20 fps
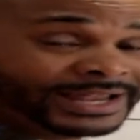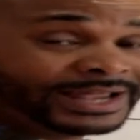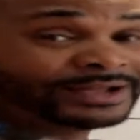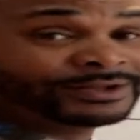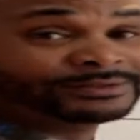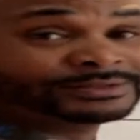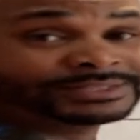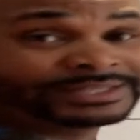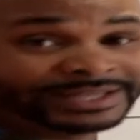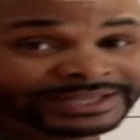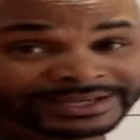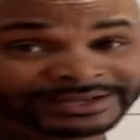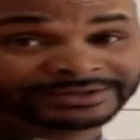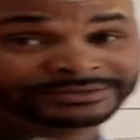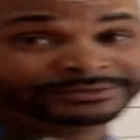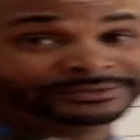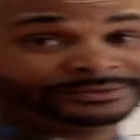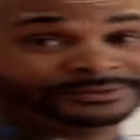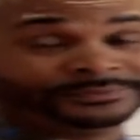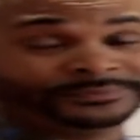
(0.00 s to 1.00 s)
downtown.
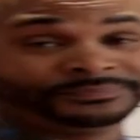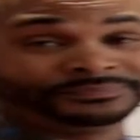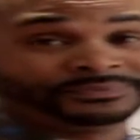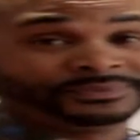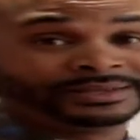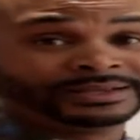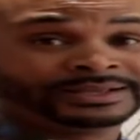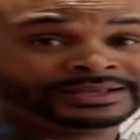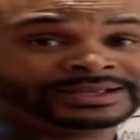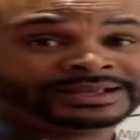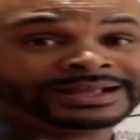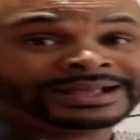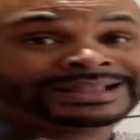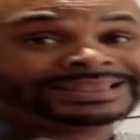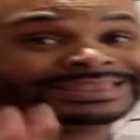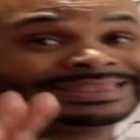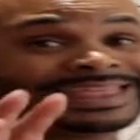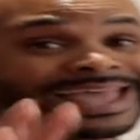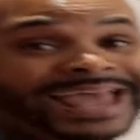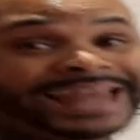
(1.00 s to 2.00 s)

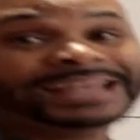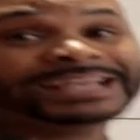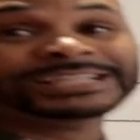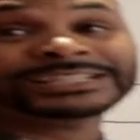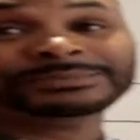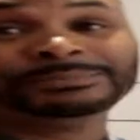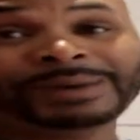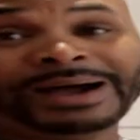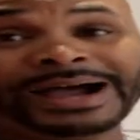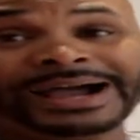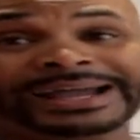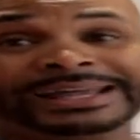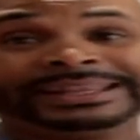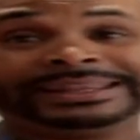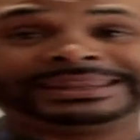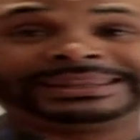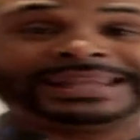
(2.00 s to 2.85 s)
That is my